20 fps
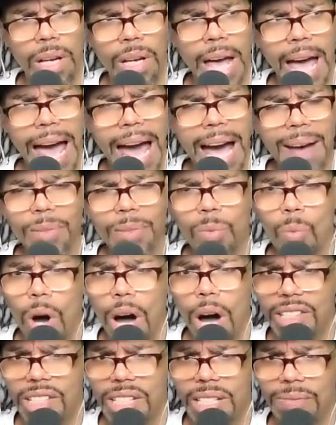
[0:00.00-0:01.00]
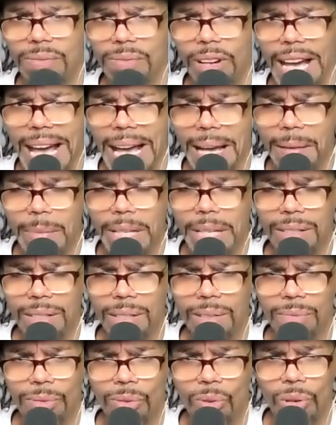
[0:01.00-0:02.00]
after watching for 8 minutes
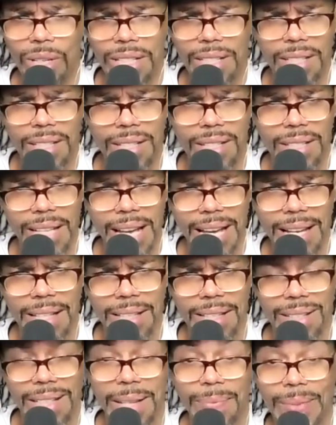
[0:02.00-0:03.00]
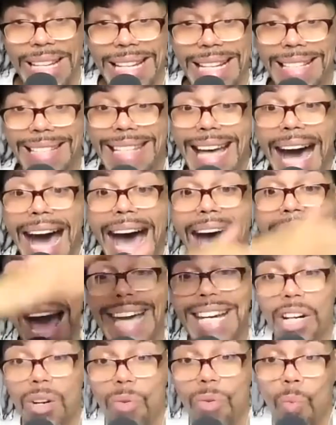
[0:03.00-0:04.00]
and 46 seconds, that the
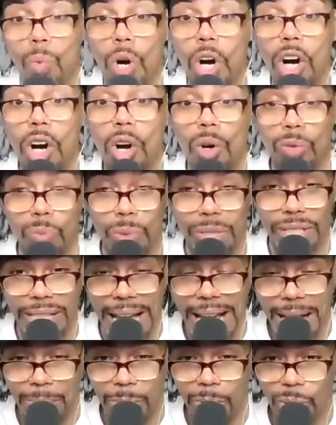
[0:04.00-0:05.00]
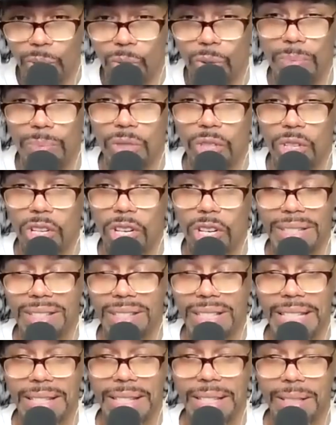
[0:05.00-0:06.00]
entire world was able to observe and
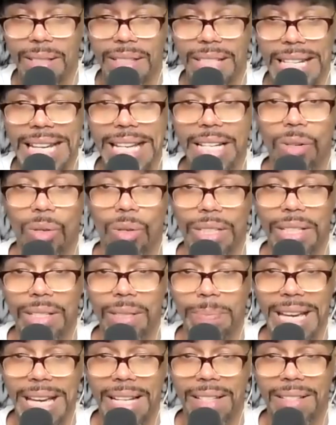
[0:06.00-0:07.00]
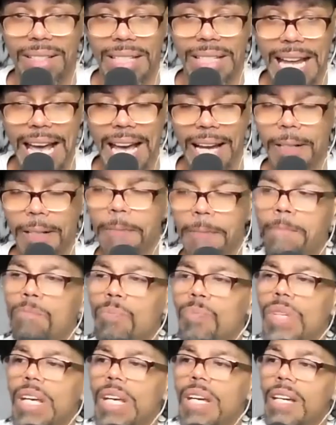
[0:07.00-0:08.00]
see this knee on this man's neck,
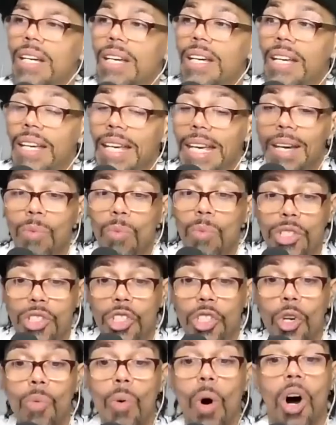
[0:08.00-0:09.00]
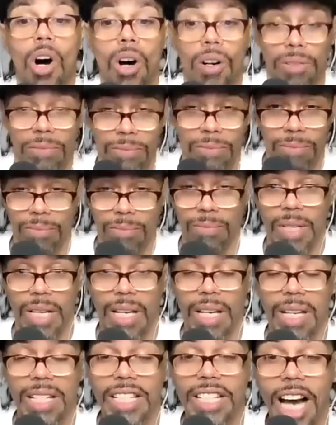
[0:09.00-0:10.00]
it was you all,
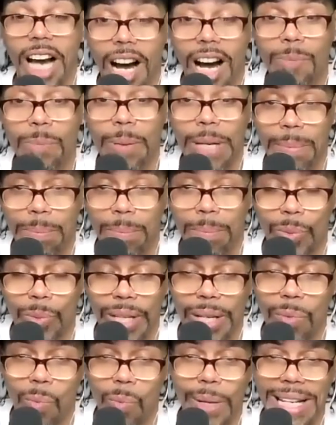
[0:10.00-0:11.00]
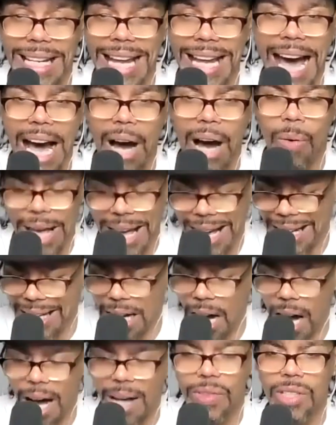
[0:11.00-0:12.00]
young people, that went out and
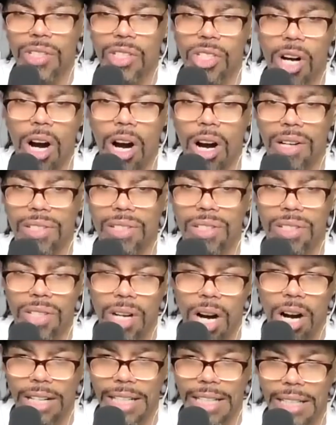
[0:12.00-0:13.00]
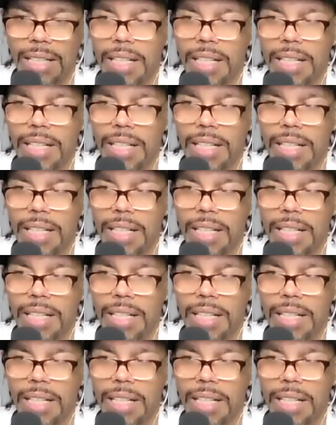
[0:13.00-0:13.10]
got the charge started.